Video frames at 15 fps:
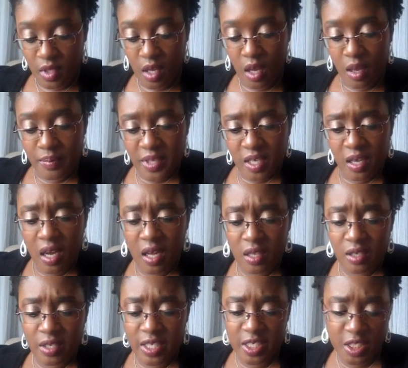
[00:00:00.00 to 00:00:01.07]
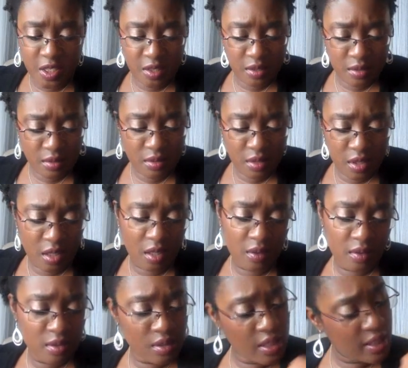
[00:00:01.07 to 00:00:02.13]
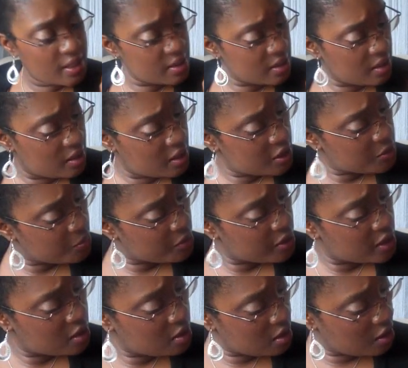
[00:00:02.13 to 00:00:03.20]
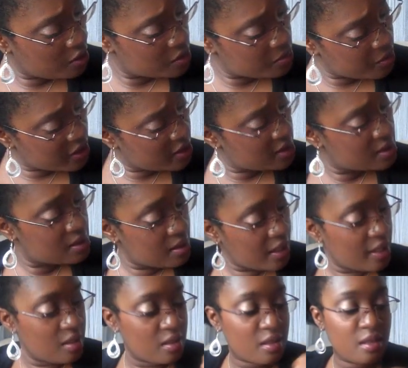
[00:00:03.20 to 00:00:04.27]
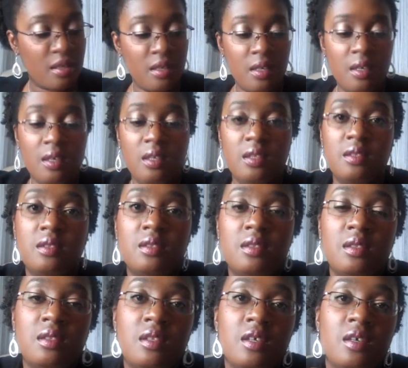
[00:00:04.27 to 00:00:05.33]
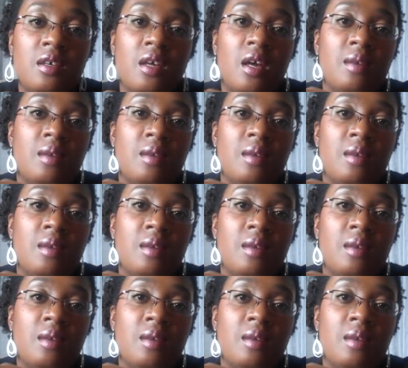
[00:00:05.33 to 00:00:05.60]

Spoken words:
The color is, like I said, it's pretty close, but it's slightly, the